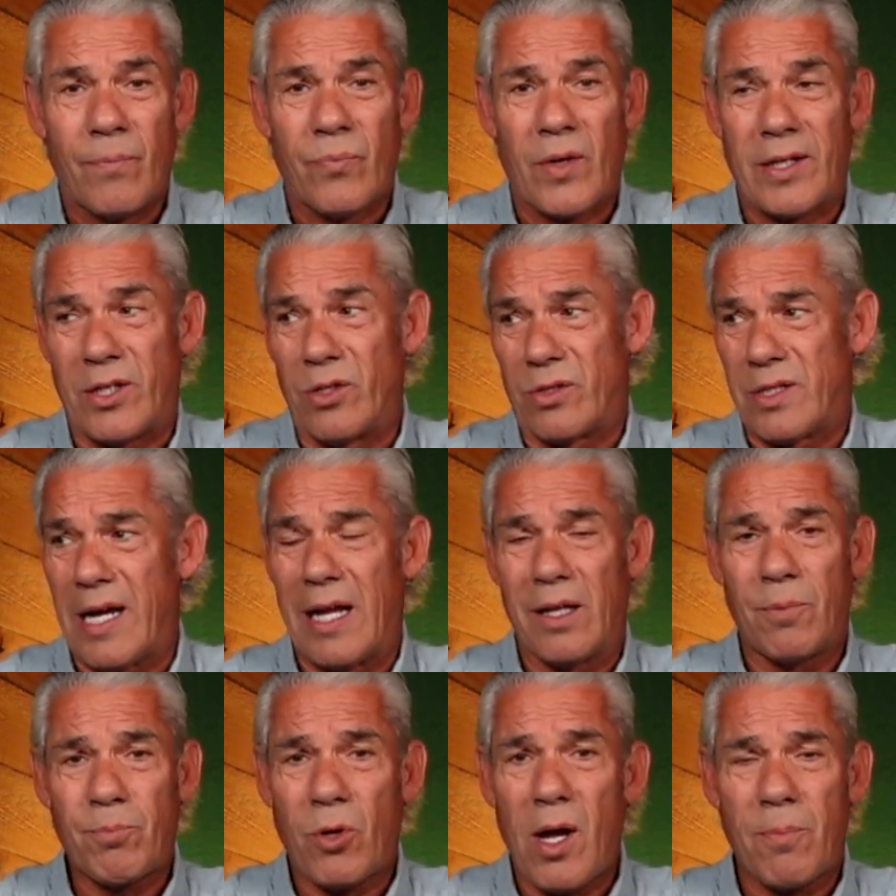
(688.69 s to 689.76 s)
Like your
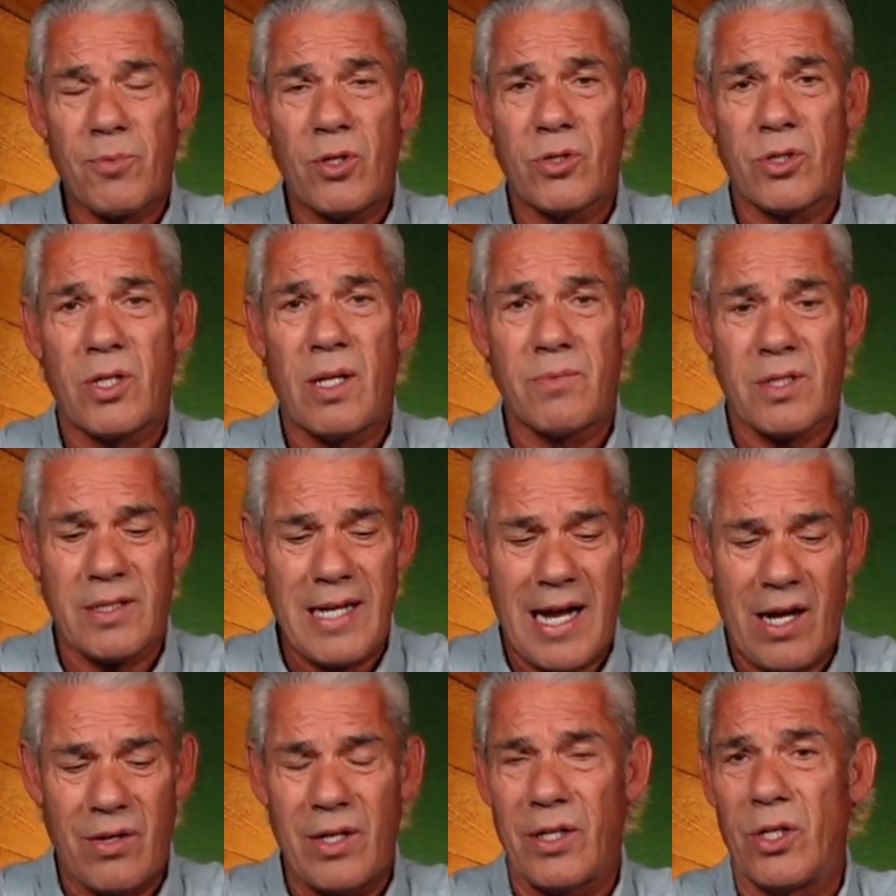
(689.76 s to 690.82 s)
teleprompter shuts
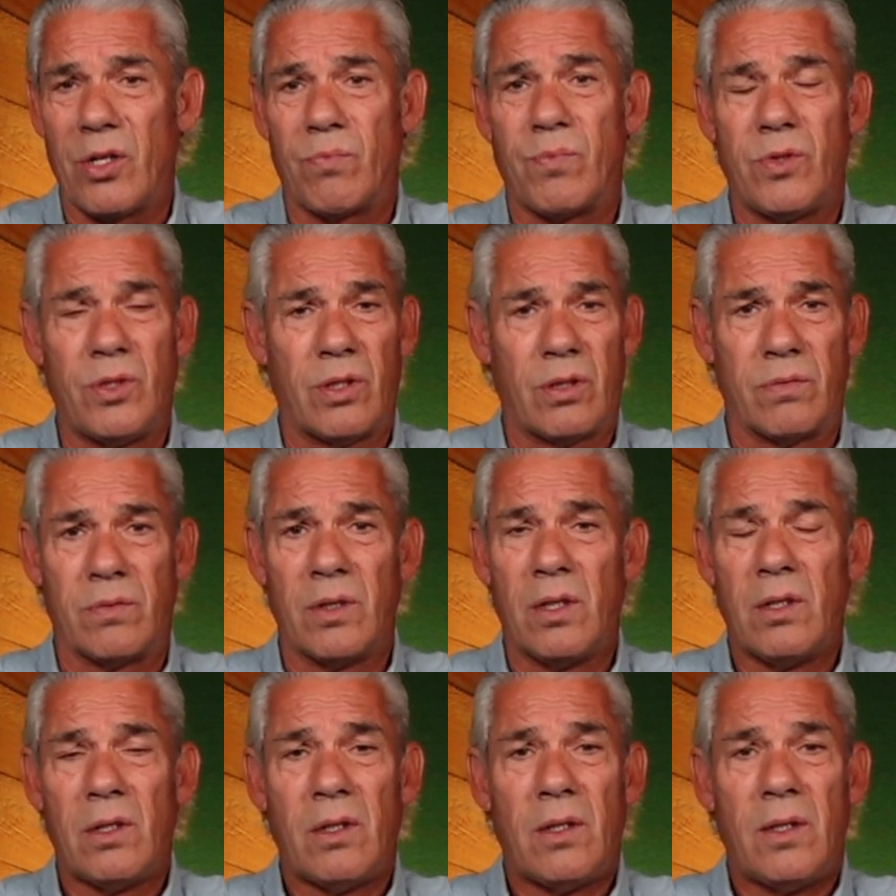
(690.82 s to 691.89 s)
down and you're
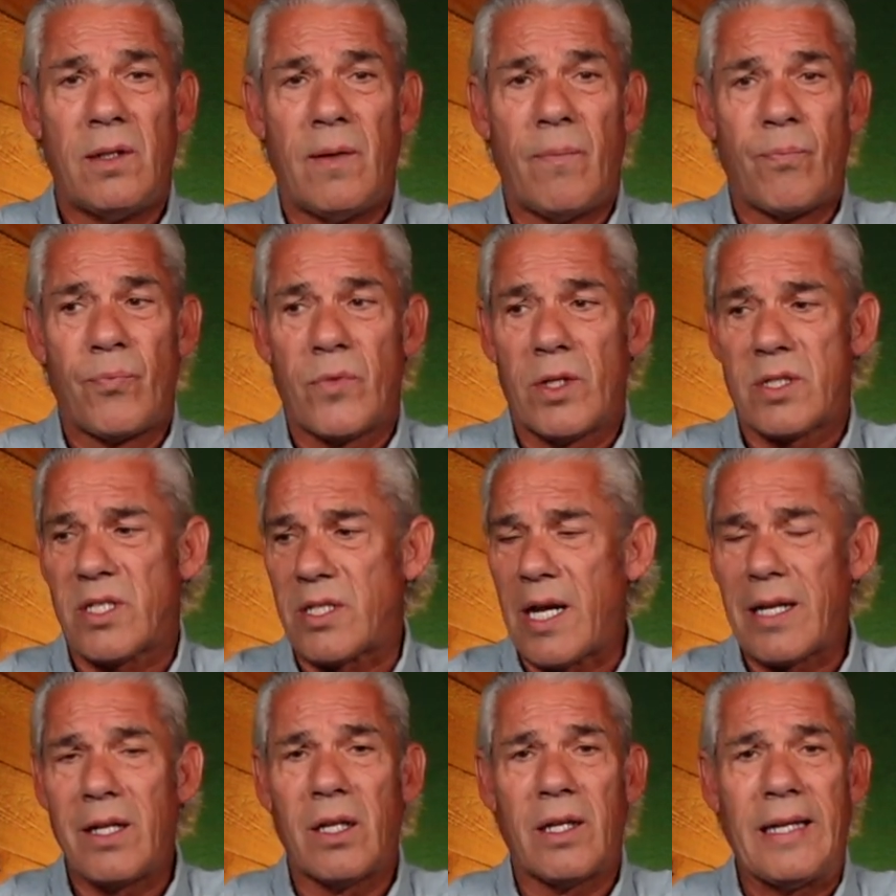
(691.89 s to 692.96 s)

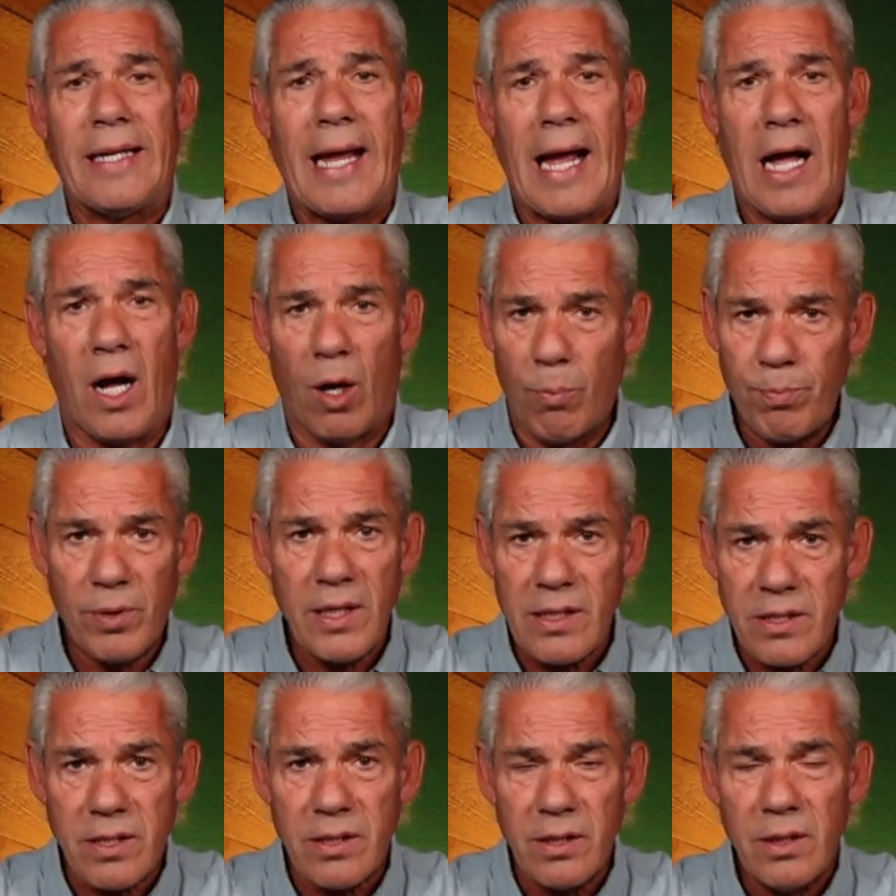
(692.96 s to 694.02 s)
suddenly
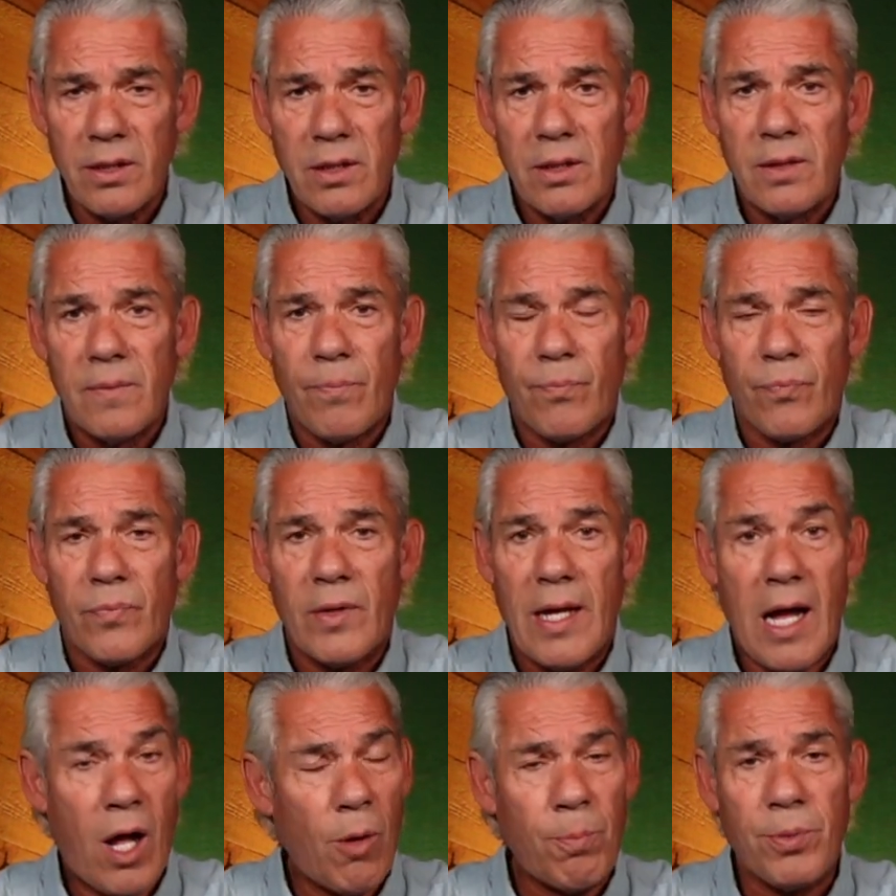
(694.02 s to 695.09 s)
helpless?
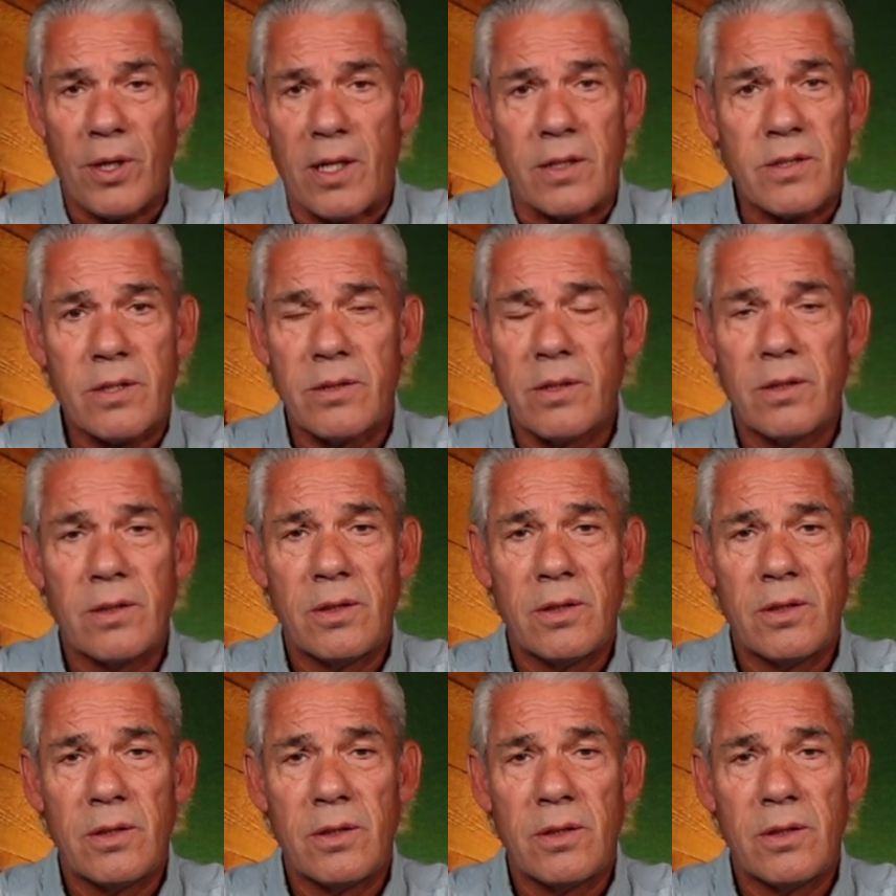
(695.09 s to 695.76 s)
Helpless.